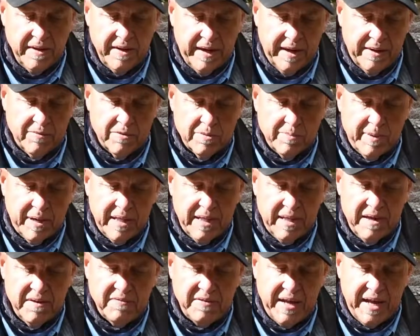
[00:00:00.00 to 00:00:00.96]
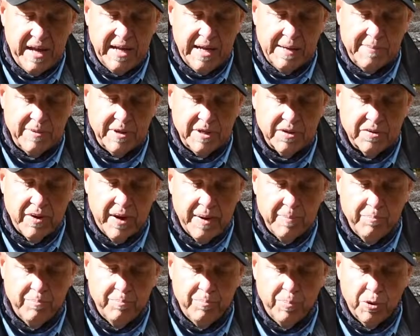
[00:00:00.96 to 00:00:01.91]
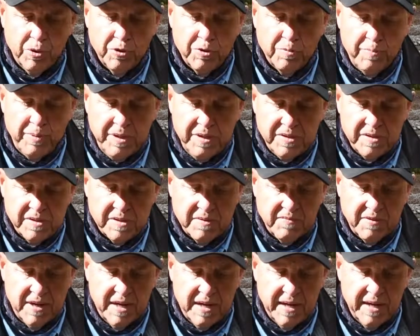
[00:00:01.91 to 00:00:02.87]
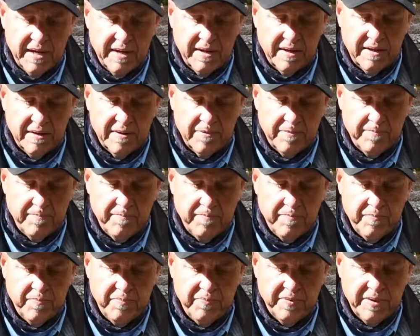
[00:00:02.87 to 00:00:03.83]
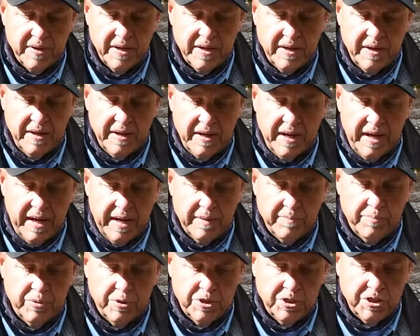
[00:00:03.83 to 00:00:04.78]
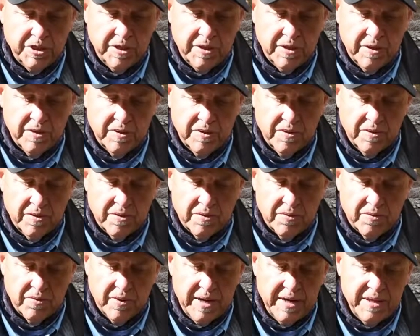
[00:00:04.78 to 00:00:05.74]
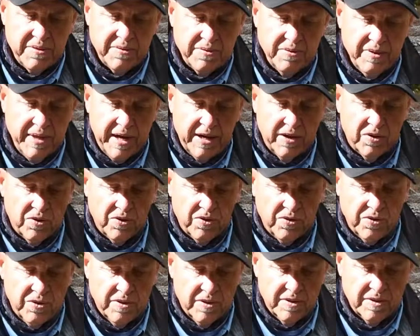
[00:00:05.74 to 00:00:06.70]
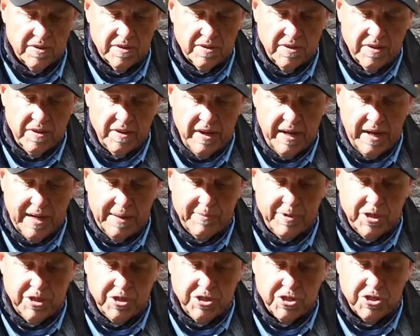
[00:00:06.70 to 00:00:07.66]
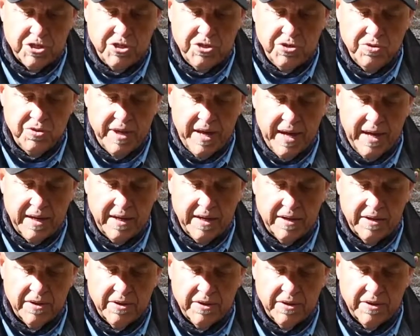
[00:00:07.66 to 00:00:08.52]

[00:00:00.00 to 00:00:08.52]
and with my left hand, I'm going to grab both pieces of line and push it right through that hole. And I'm going to just do that